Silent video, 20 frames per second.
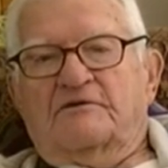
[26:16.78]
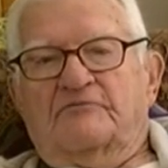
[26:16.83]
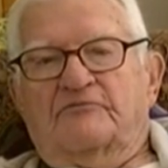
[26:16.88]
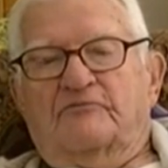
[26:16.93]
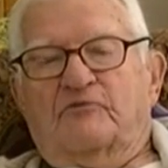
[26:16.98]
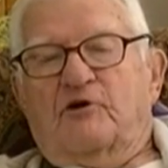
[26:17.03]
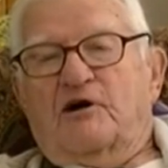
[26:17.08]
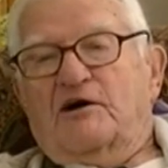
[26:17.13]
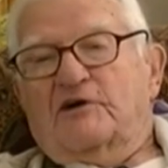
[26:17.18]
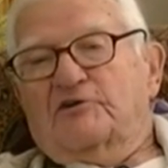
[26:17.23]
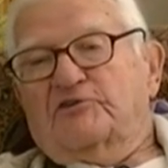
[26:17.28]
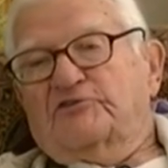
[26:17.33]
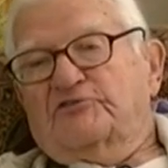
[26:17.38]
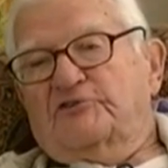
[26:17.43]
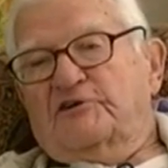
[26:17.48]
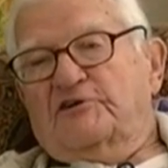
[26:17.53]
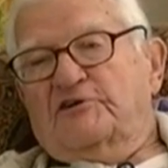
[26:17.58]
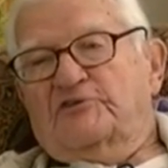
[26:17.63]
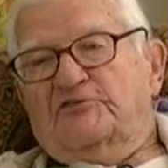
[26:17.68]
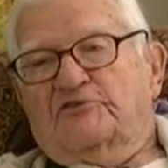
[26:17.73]
wise
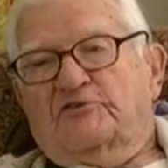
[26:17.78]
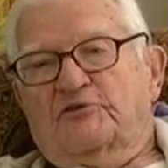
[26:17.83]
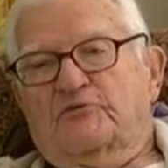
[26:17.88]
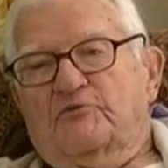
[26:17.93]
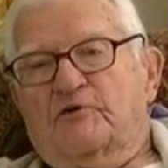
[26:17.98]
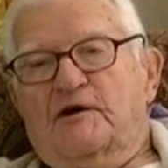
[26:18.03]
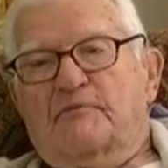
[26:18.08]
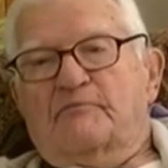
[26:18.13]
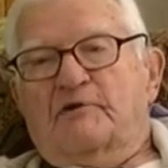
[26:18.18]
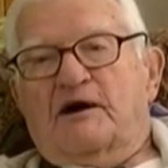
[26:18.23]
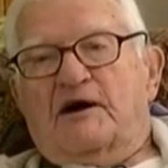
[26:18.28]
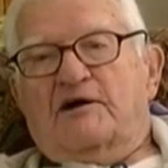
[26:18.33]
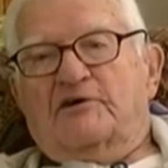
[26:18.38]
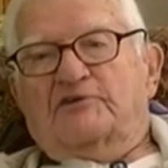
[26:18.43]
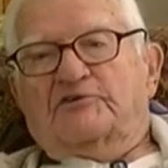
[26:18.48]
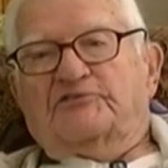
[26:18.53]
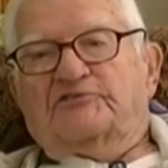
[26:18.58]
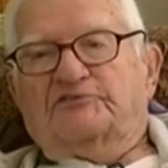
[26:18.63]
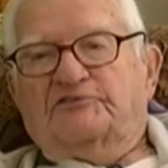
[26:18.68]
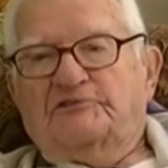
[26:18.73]
things of the
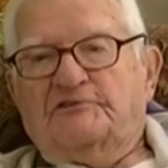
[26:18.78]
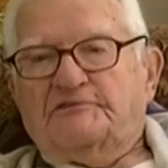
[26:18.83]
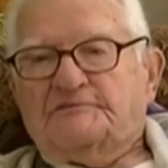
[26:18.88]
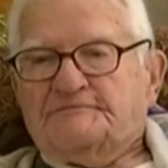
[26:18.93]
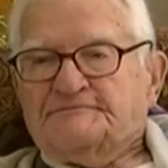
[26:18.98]
rabbis.